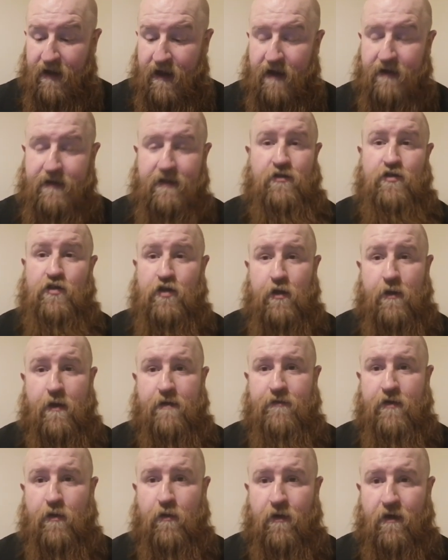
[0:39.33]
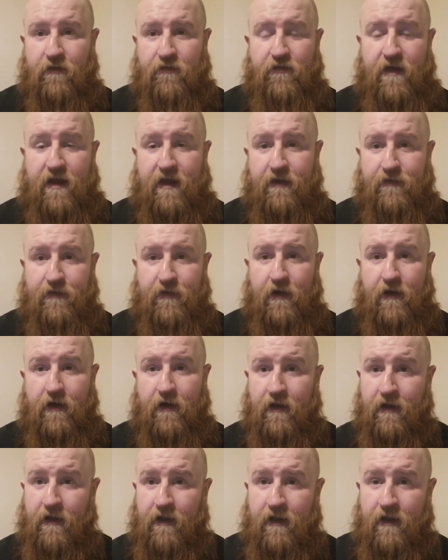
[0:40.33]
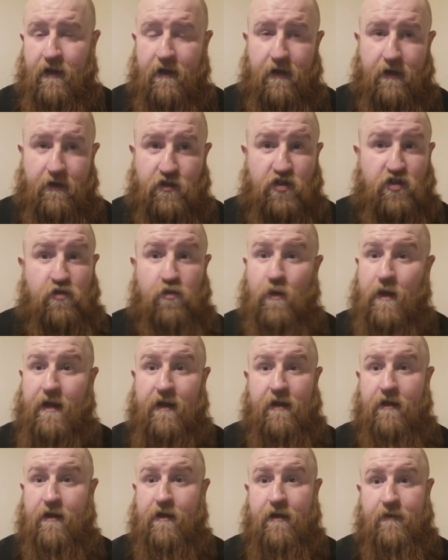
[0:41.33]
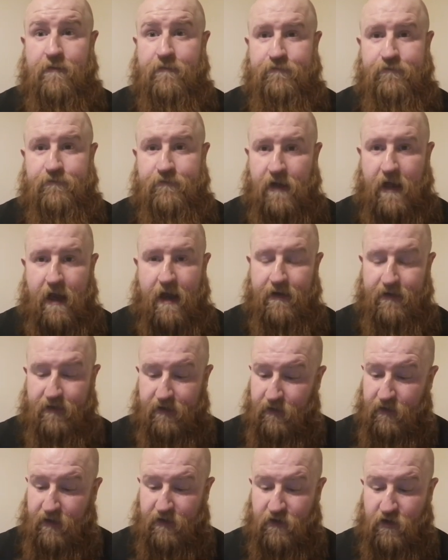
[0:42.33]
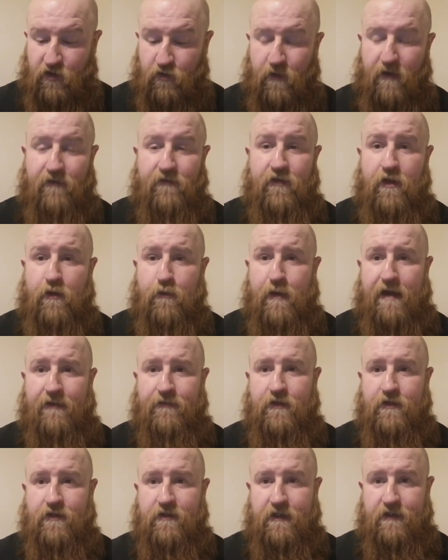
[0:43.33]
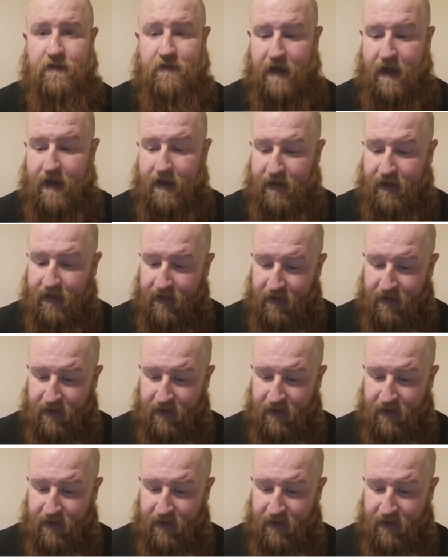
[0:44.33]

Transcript: And he should do everyone a favour and swing, right? He needs to swing from the rafters, this guy.